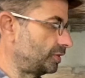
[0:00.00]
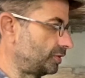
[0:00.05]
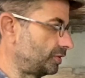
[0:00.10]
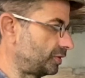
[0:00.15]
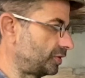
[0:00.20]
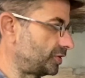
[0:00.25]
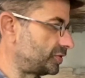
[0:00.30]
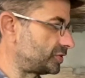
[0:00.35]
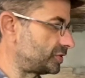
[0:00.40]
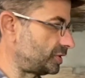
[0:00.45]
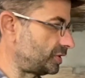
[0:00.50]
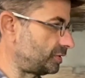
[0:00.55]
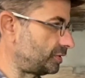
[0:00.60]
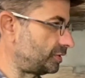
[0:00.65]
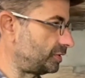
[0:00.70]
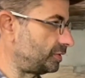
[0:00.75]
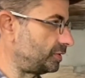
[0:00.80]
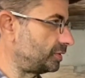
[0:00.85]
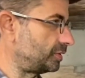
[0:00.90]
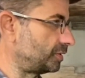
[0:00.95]
the
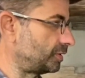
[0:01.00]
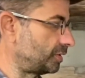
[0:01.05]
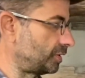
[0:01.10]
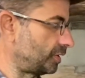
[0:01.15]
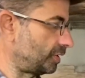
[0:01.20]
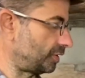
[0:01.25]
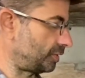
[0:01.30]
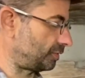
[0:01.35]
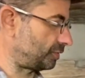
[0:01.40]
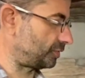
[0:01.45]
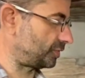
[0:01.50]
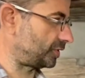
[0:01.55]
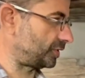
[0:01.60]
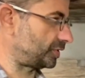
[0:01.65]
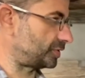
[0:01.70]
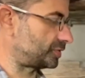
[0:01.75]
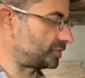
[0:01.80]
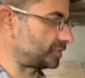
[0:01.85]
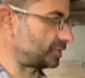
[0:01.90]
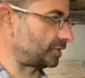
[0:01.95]
descendant of
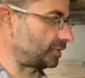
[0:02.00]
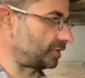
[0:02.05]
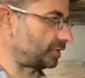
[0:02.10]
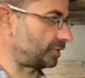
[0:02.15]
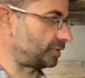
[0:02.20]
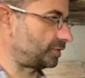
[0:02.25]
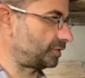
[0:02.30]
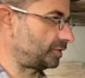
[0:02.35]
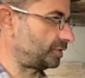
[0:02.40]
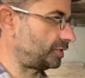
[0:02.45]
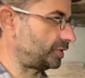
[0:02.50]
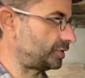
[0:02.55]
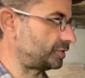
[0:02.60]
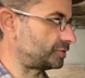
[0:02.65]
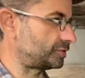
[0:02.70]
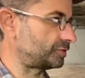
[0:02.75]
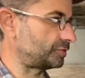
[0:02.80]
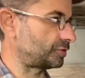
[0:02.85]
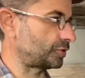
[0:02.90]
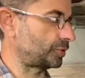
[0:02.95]
these
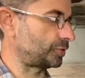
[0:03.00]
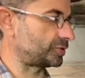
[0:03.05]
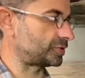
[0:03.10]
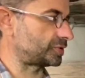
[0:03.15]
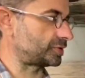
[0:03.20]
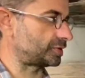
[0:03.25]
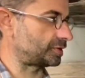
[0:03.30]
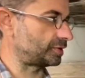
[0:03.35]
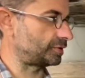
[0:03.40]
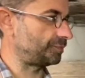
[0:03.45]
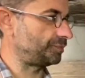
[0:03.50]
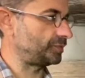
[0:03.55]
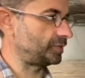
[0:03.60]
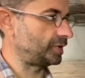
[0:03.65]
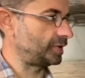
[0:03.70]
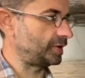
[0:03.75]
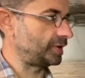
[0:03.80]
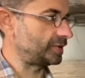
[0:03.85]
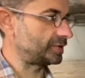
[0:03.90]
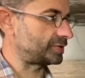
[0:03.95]
folks here,
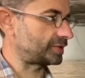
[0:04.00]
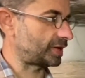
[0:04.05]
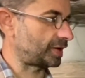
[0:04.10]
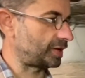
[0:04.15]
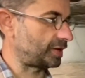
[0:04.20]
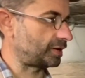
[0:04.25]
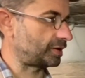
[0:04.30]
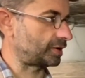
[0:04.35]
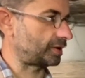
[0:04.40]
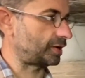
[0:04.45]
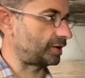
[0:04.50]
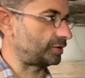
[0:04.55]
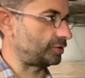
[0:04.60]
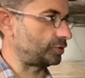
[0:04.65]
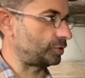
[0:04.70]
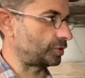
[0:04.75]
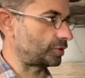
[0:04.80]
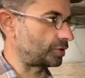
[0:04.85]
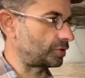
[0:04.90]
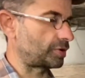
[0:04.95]
take and
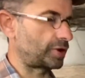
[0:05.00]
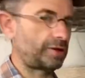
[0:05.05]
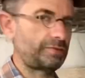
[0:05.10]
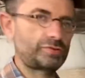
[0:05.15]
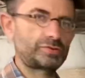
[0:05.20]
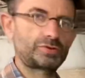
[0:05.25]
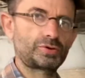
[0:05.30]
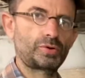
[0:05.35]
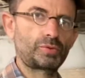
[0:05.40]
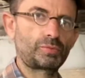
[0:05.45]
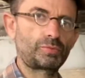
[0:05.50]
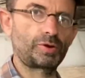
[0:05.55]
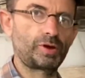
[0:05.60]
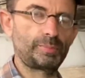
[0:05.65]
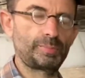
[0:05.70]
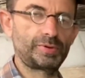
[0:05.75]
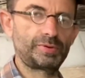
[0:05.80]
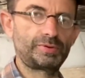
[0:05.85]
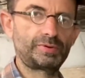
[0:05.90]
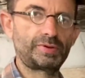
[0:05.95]
do a gravestone
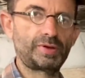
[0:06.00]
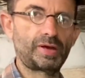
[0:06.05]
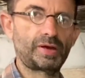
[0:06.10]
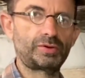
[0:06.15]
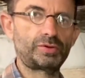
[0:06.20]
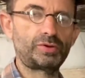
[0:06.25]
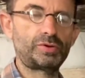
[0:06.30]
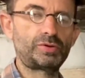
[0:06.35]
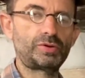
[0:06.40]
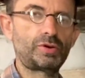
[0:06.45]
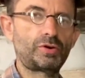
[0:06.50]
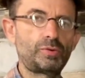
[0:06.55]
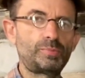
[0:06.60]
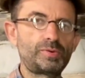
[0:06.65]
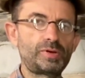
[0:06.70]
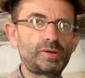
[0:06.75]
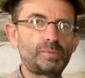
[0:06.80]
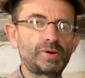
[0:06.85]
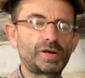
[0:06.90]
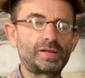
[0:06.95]
rubbing. Now, you know
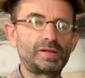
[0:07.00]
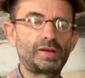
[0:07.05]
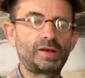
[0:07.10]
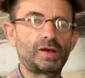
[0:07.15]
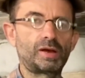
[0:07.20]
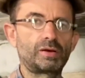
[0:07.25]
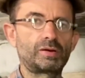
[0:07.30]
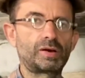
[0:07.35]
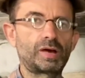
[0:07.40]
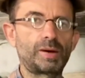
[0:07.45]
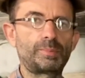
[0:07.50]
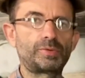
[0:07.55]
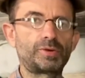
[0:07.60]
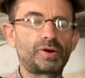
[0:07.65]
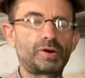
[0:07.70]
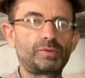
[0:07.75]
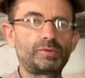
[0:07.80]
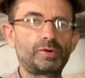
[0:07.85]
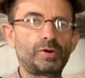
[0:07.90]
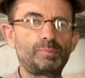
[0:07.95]
me by now. I'm
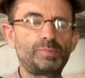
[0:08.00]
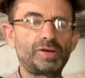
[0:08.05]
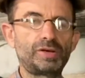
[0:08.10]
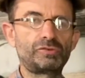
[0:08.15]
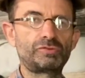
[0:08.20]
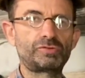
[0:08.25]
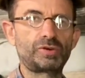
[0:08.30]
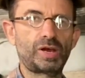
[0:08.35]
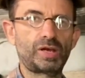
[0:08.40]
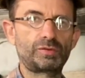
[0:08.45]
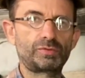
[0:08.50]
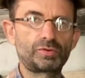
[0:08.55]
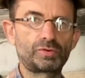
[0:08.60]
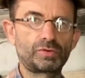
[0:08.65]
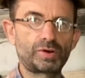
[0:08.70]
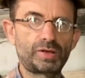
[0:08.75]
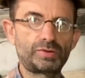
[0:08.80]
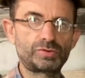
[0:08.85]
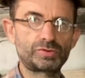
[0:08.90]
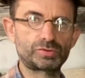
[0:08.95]
not a big fan of
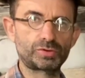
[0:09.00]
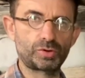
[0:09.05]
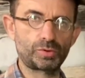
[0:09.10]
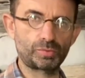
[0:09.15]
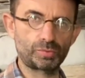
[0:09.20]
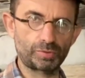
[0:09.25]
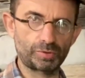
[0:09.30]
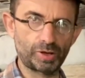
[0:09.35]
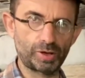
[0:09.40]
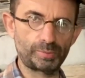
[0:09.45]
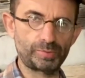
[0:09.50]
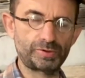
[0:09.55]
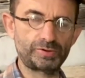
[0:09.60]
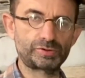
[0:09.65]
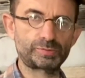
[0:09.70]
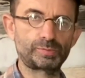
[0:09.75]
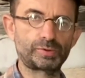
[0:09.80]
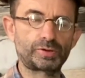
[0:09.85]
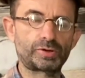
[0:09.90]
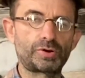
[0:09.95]
gravestone
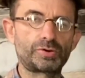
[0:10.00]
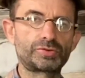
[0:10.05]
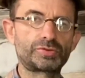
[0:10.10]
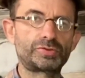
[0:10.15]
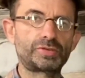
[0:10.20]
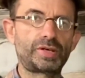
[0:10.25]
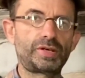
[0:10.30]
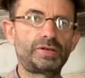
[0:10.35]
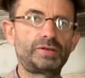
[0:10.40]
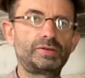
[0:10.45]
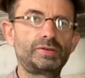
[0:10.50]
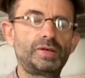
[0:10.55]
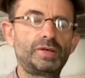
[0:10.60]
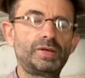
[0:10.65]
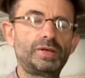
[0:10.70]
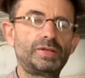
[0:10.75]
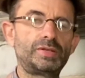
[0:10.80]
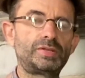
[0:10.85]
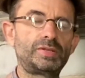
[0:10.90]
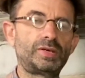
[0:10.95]
rubbings because they
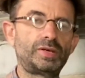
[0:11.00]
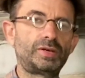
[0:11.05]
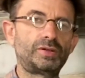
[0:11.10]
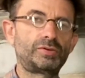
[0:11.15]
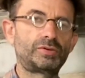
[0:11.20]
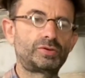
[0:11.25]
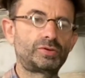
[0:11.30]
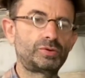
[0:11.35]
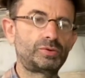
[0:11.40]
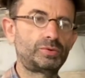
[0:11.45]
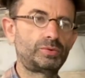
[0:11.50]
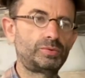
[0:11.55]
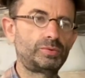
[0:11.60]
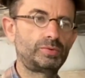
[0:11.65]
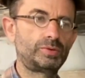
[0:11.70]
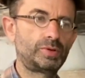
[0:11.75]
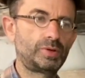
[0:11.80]
tend to